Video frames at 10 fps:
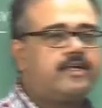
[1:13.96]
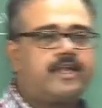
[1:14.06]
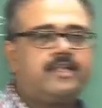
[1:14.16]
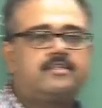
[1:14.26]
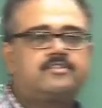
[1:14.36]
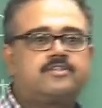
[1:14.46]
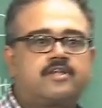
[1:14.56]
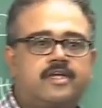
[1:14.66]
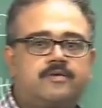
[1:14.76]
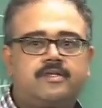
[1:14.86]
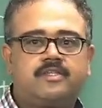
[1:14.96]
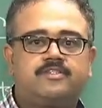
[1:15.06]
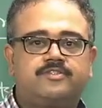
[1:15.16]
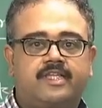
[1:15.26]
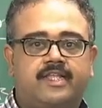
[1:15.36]
train this neural network is
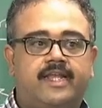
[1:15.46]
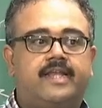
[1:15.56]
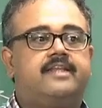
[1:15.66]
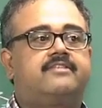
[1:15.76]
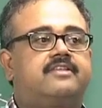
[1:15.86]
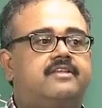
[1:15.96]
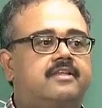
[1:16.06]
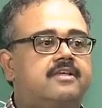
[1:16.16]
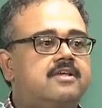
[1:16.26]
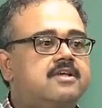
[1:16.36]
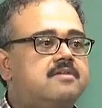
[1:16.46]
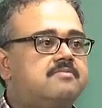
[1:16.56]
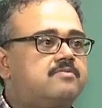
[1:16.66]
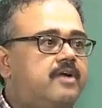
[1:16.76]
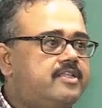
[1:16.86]
using gradient descent.
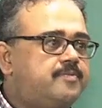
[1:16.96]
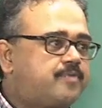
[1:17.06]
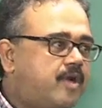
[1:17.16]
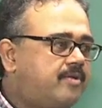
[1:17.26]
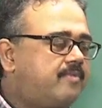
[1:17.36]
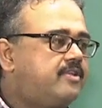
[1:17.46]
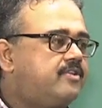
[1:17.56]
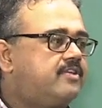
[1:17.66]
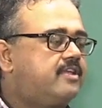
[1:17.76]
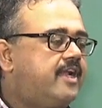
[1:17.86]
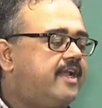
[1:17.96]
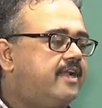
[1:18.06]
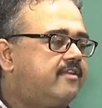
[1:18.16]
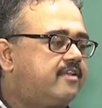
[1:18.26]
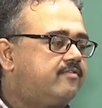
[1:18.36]
But what is the problem with using
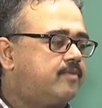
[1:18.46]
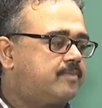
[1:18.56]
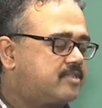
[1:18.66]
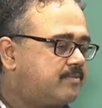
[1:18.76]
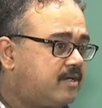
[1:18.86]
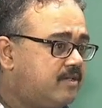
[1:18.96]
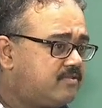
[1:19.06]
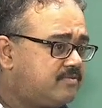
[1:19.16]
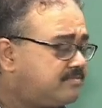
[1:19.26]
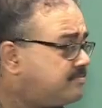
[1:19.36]
gradient descent for perceptrons?